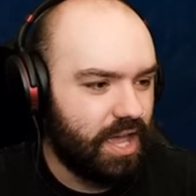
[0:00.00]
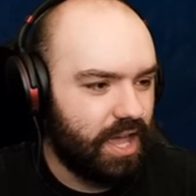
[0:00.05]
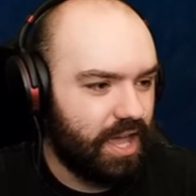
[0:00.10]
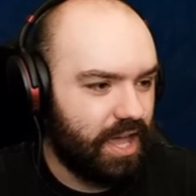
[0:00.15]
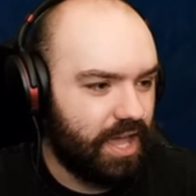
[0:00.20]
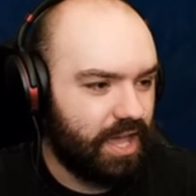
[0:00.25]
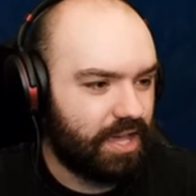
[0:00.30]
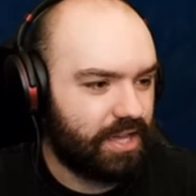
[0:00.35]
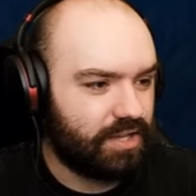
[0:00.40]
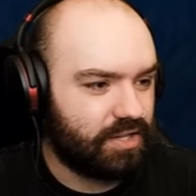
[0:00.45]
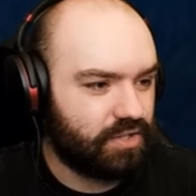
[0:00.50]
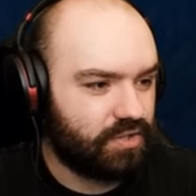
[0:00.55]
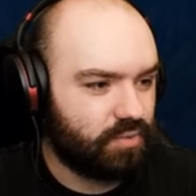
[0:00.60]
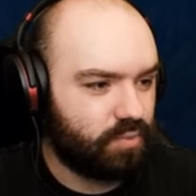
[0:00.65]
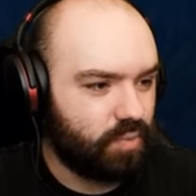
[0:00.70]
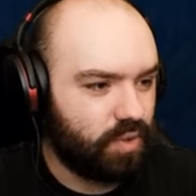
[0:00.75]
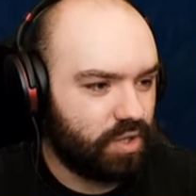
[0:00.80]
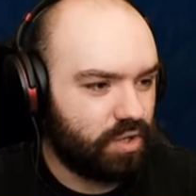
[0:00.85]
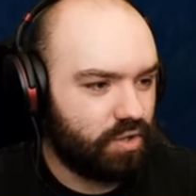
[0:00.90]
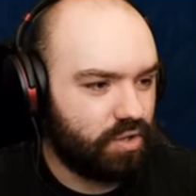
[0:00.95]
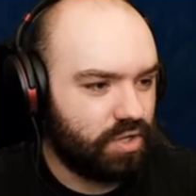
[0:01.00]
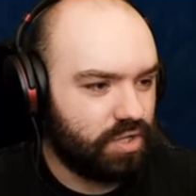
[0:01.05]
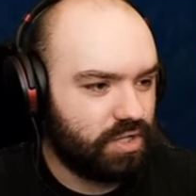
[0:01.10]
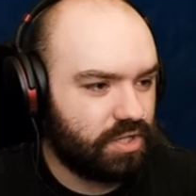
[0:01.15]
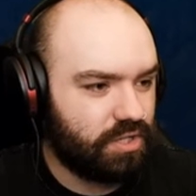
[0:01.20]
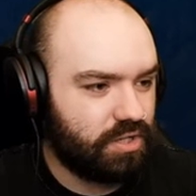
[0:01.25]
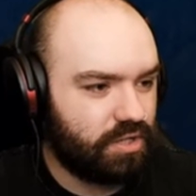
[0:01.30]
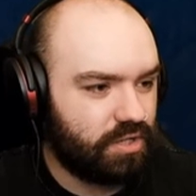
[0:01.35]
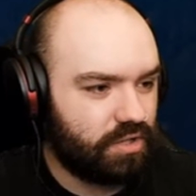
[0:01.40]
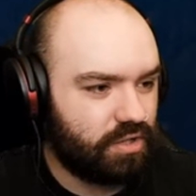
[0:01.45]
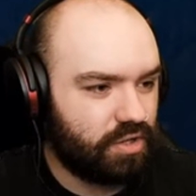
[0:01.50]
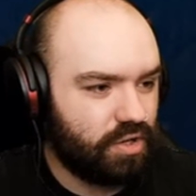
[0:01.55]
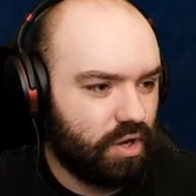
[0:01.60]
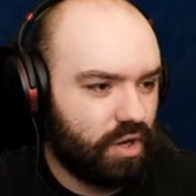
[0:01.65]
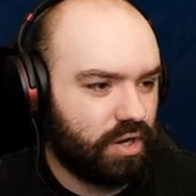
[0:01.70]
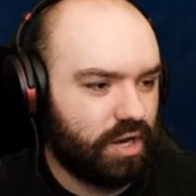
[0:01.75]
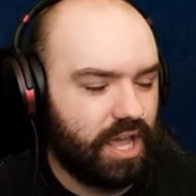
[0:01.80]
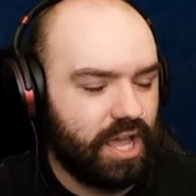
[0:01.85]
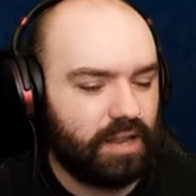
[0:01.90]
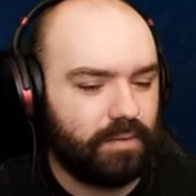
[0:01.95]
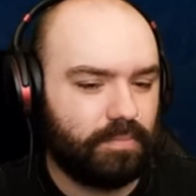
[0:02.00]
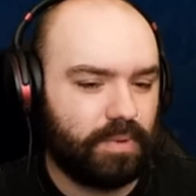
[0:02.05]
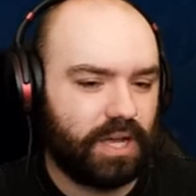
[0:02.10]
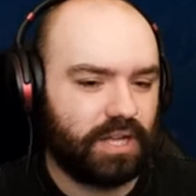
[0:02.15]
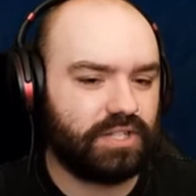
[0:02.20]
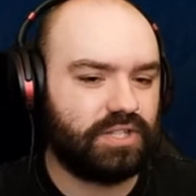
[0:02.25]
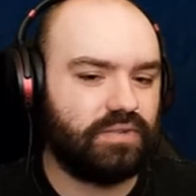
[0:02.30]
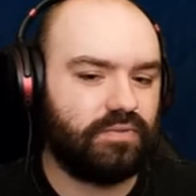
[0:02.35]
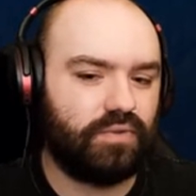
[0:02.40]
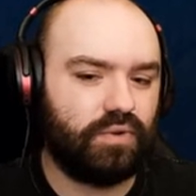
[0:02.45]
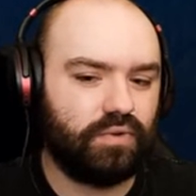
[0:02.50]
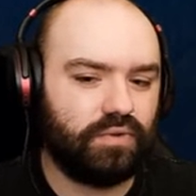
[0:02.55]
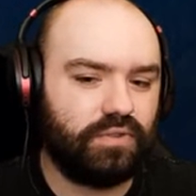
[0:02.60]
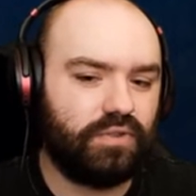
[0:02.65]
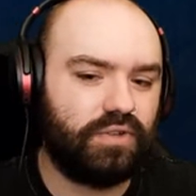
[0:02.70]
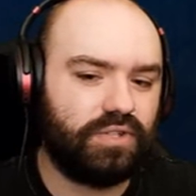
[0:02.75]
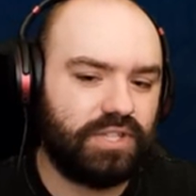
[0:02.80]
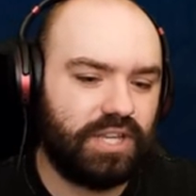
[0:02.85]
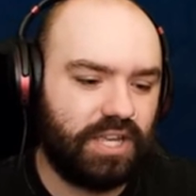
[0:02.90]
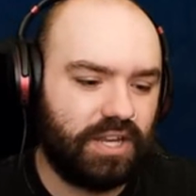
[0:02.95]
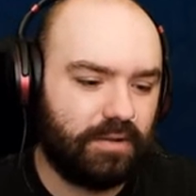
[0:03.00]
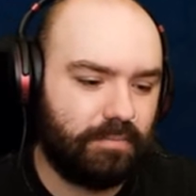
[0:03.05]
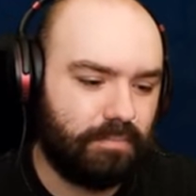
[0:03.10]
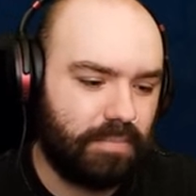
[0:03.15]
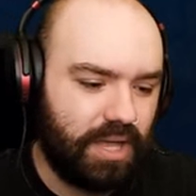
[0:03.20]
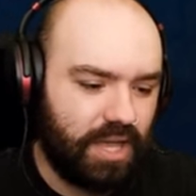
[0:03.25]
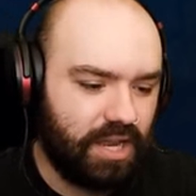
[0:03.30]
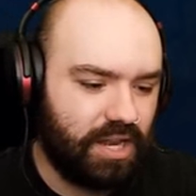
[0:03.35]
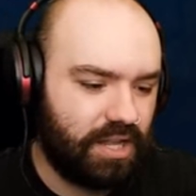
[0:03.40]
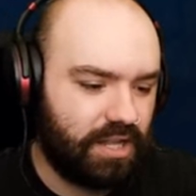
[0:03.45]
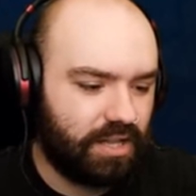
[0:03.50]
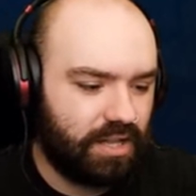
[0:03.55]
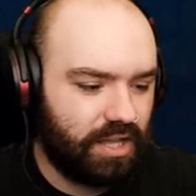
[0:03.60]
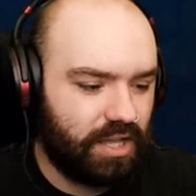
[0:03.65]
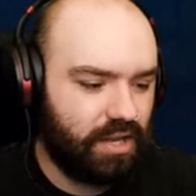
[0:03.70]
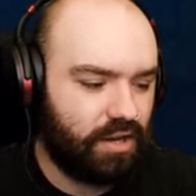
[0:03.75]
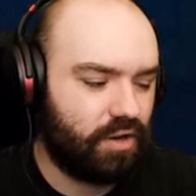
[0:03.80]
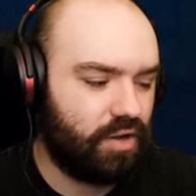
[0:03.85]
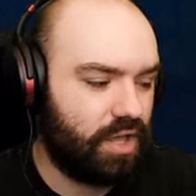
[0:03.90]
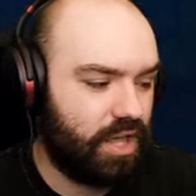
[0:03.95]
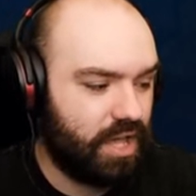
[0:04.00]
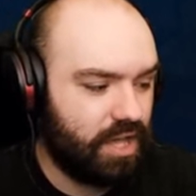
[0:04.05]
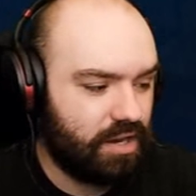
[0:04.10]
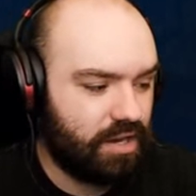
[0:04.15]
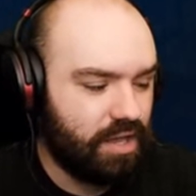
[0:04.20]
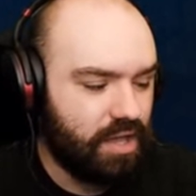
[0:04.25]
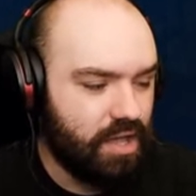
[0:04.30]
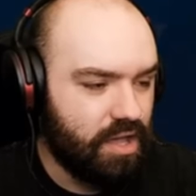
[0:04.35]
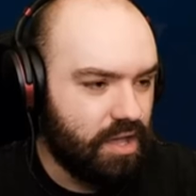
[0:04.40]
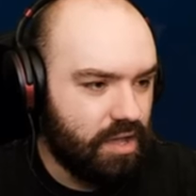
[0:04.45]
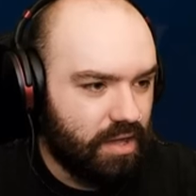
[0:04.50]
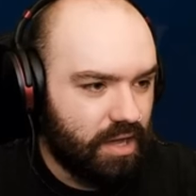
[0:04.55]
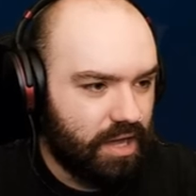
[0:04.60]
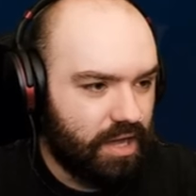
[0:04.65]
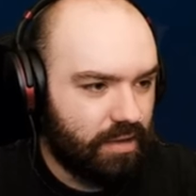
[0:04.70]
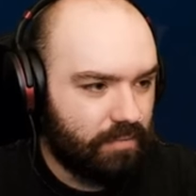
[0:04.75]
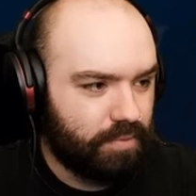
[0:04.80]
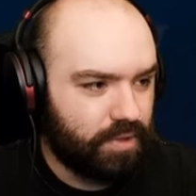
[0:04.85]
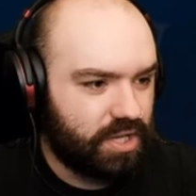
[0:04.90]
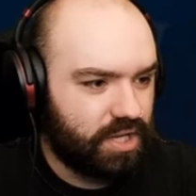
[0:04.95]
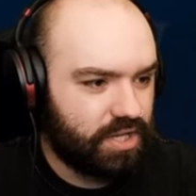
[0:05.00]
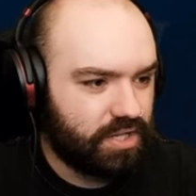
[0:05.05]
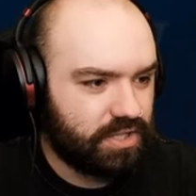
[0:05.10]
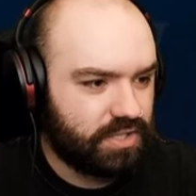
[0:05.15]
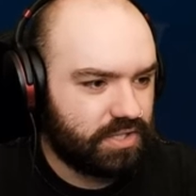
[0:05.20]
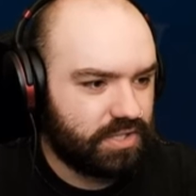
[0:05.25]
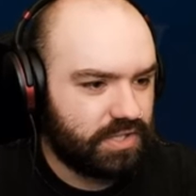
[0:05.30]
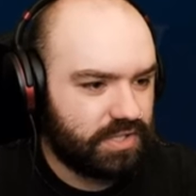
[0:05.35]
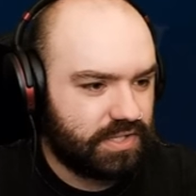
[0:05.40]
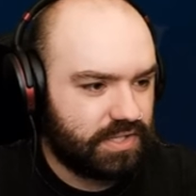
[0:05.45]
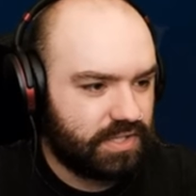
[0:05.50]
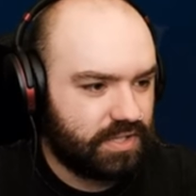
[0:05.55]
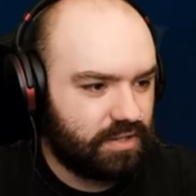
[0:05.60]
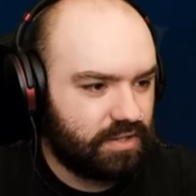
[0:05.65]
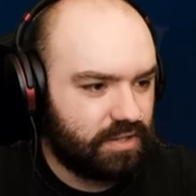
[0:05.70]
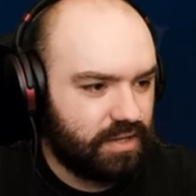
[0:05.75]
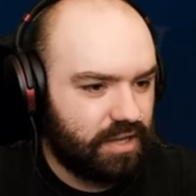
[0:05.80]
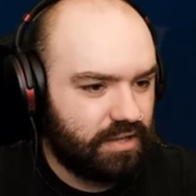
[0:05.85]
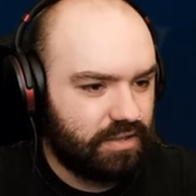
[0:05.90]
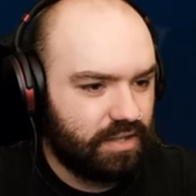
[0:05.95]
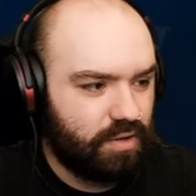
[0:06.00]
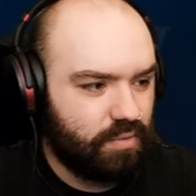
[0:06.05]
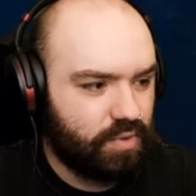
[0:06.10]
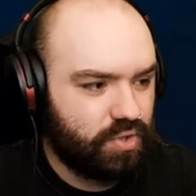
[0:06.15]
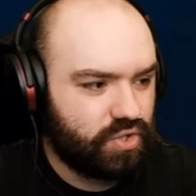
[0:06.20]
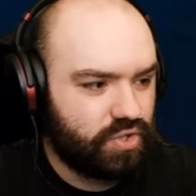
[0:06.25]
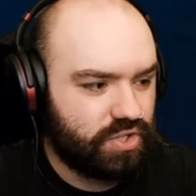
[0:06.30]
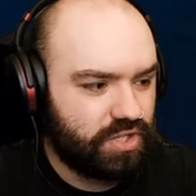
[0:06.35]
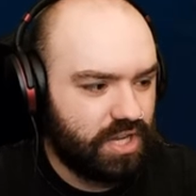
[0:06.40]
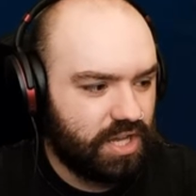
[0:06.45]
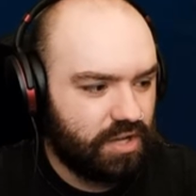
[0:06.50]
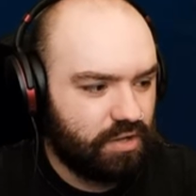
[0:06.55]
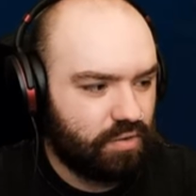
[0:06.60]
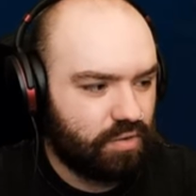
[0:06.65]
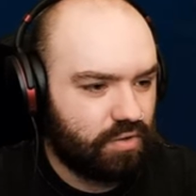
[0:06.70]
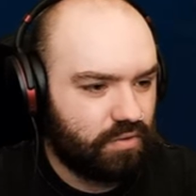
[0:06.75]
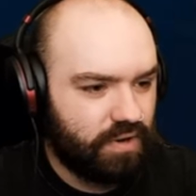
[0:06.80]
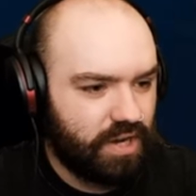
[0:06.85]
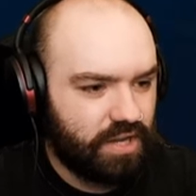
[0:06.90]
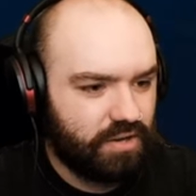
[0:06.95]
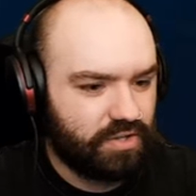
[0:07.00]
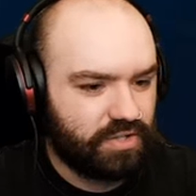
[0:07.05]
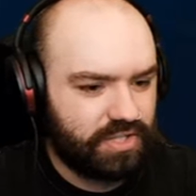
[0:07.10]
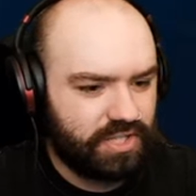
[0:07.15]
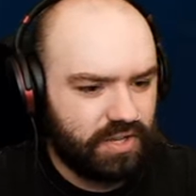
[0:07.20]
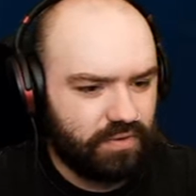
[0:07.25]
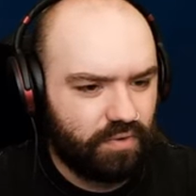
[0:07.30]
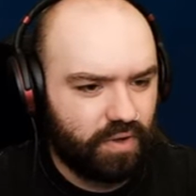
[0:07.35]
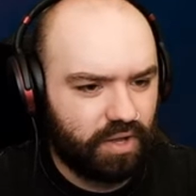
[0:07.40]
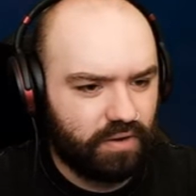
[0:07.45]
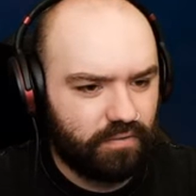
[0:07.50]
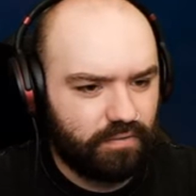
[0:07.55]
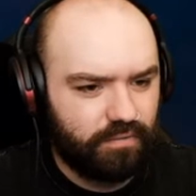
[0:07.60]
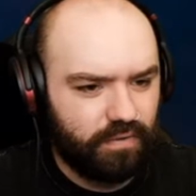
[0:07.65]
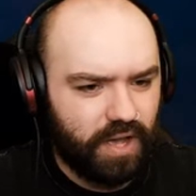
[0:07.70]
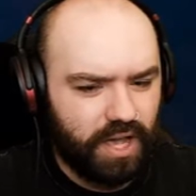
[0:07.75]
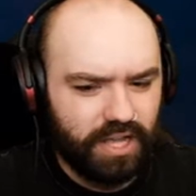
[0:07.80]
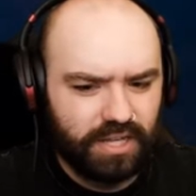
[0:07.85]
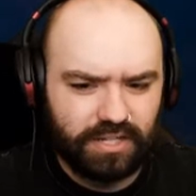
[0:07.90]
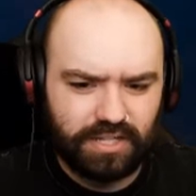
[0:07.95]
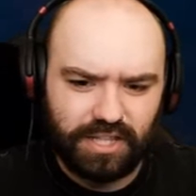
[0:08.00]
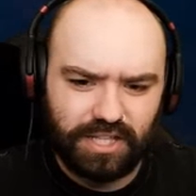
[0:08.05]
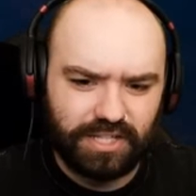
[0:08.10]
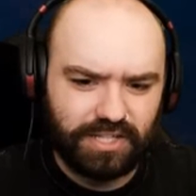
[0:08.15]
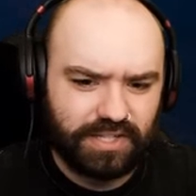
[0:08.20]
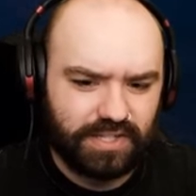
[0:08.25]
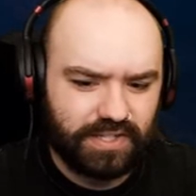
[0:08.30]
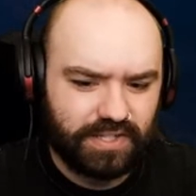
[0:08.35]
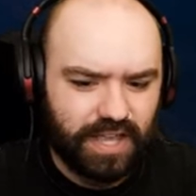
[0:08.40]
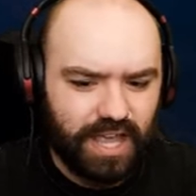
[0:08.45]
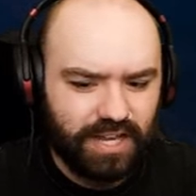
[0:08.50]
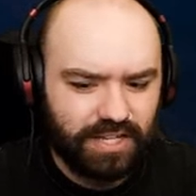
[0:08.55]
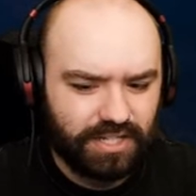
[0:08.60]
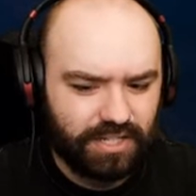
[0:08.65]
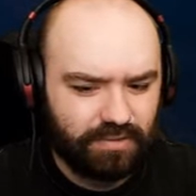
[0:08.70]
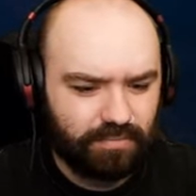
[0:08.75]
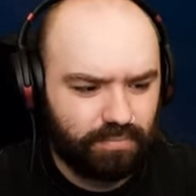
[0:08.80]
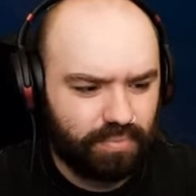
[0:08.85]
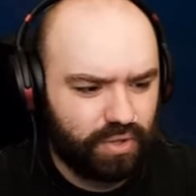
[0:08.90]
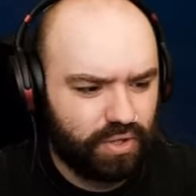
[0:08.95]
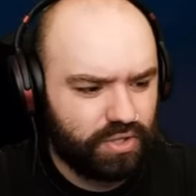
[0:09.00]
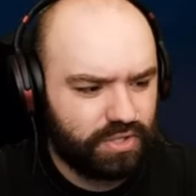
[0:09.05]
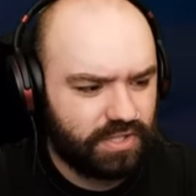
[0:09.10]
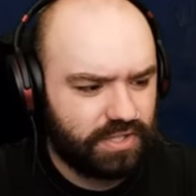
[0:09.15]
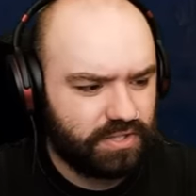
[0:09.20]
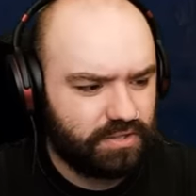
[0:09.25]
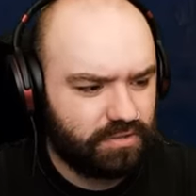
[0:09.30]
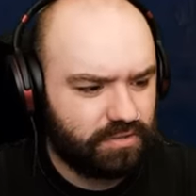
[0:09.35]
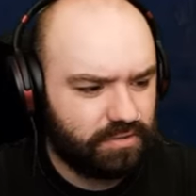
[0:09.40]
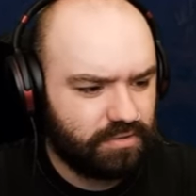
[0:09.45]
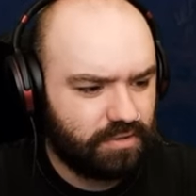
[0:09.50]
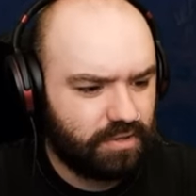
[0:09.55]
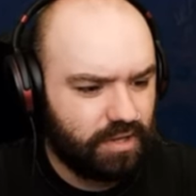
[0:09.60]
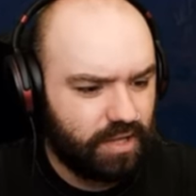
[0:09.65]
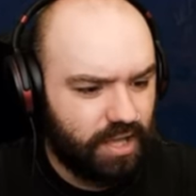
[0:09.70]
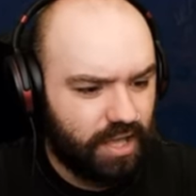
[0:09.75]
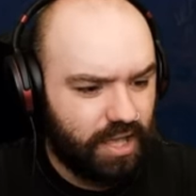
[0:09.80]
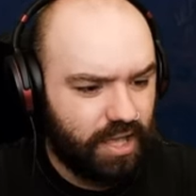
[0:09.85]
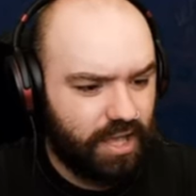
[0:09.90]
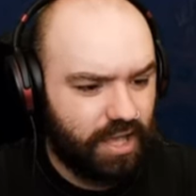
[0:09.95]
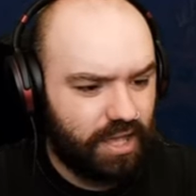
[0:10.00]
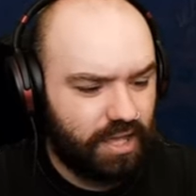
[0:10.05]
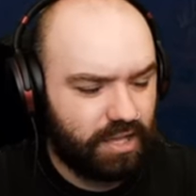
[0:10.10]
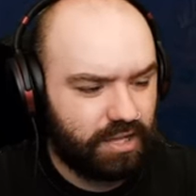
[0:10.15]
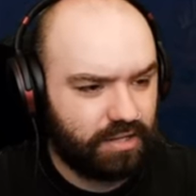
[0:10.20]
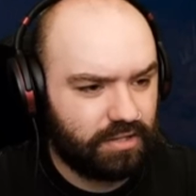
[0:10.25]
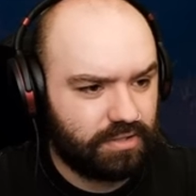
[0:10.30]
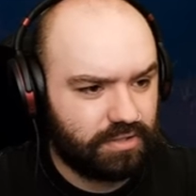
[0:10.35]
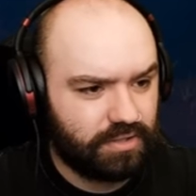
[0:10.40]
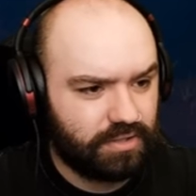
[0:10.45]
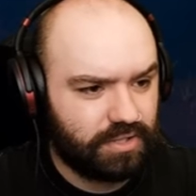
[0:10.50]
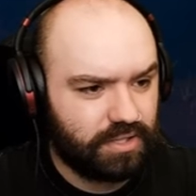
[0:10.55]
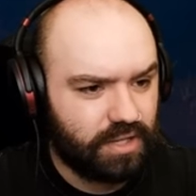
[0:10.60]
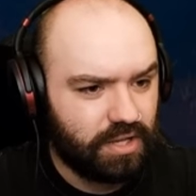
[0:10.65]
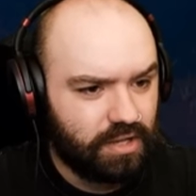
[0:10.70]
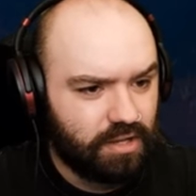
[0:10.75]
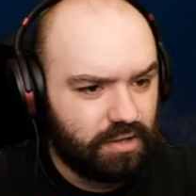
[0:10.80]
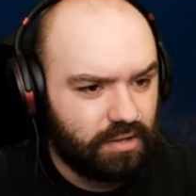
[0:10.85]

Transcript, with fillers: and we're gonna not head back to Vault 13 immediately, not yet, uh, because I think we should take a look around and see if we can find this Set person and